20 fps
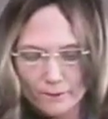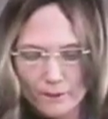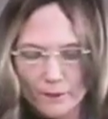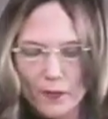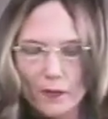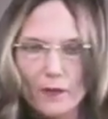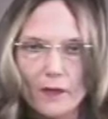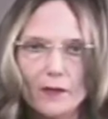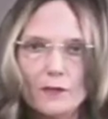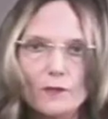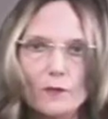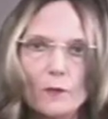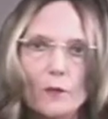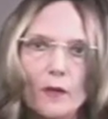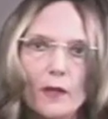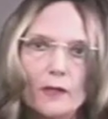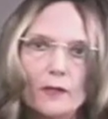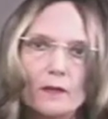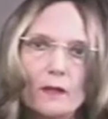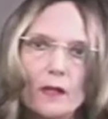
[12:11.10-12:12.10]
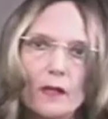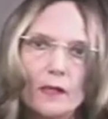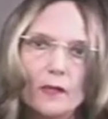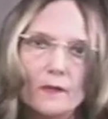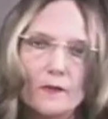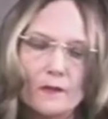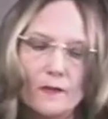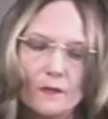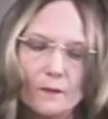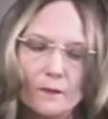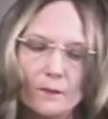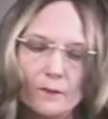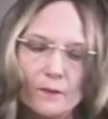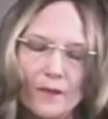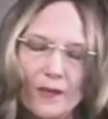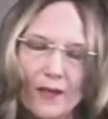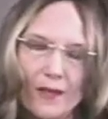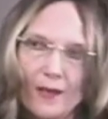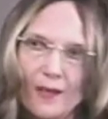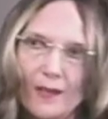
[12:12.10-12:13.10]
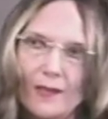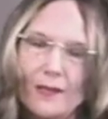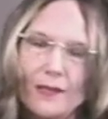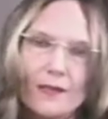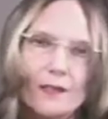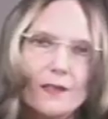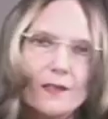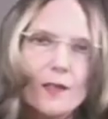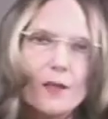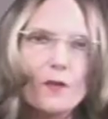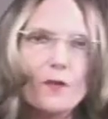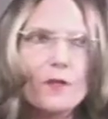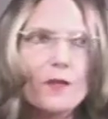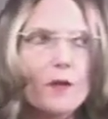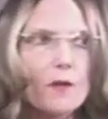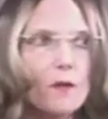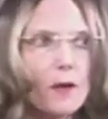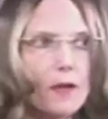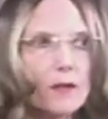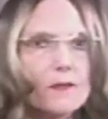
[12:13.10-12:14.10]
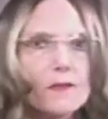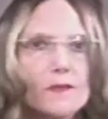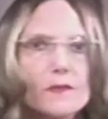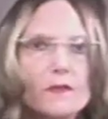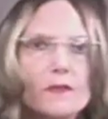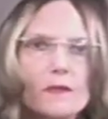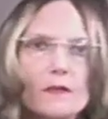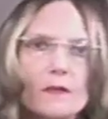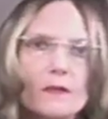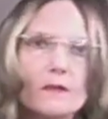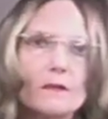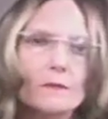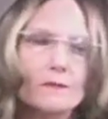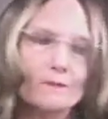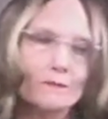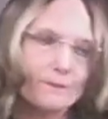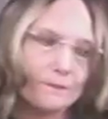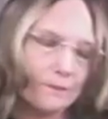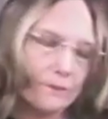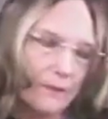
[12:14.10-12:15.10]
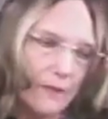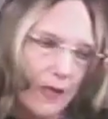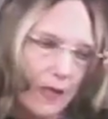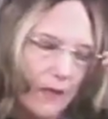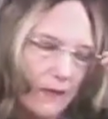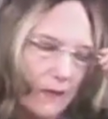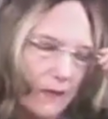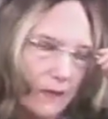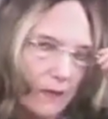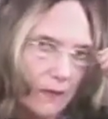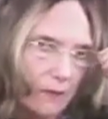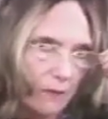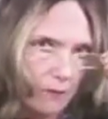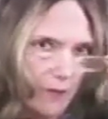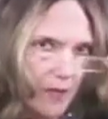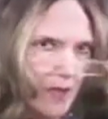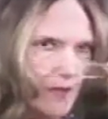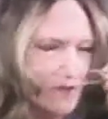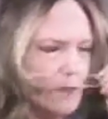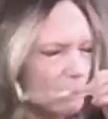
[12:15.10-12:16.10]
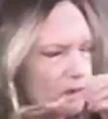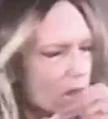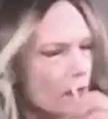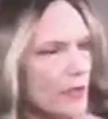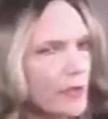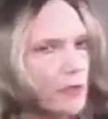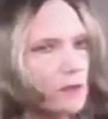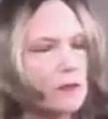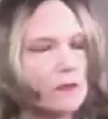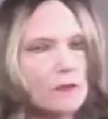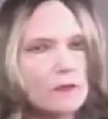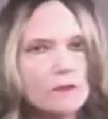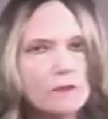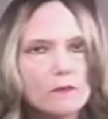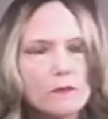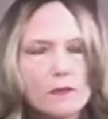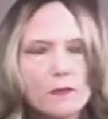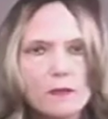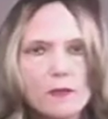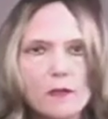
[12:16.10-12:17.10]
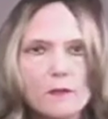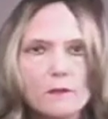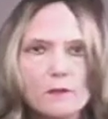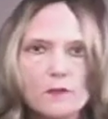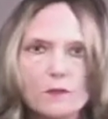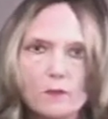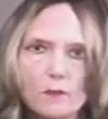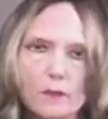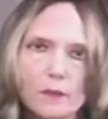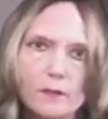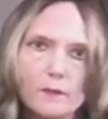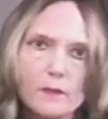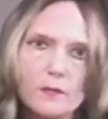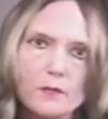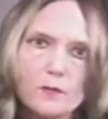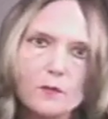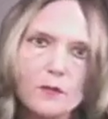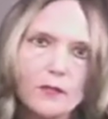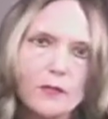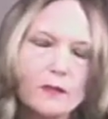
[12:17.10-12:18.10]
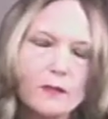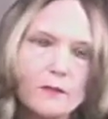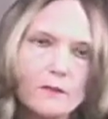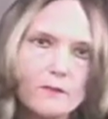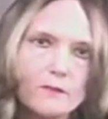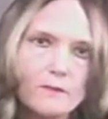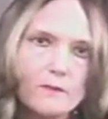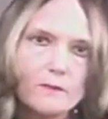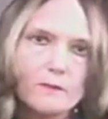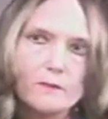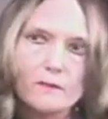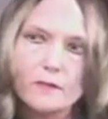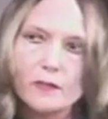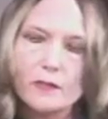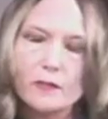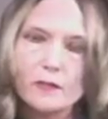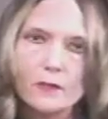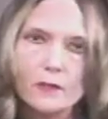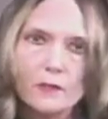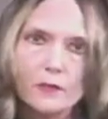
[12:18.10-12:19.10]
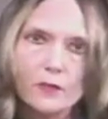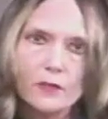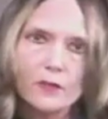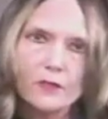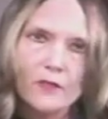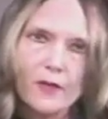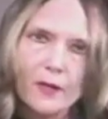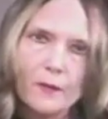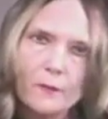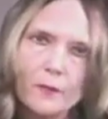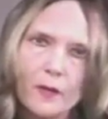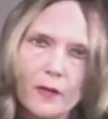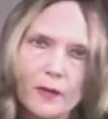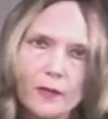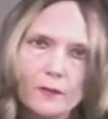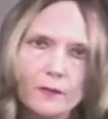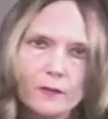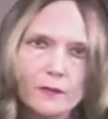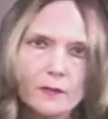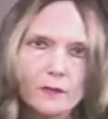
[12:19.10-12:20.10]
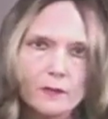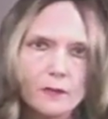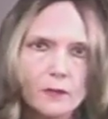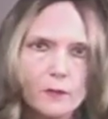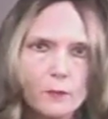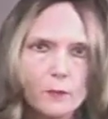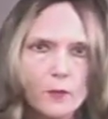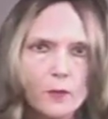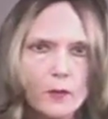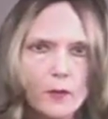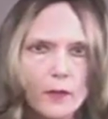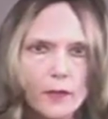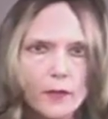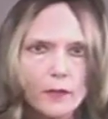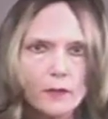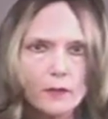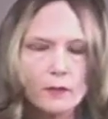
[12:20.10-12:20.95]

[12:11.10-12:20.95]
Well, that's quite nice. You know, though, I still rather like the love story between the little girl vampire and the little boy.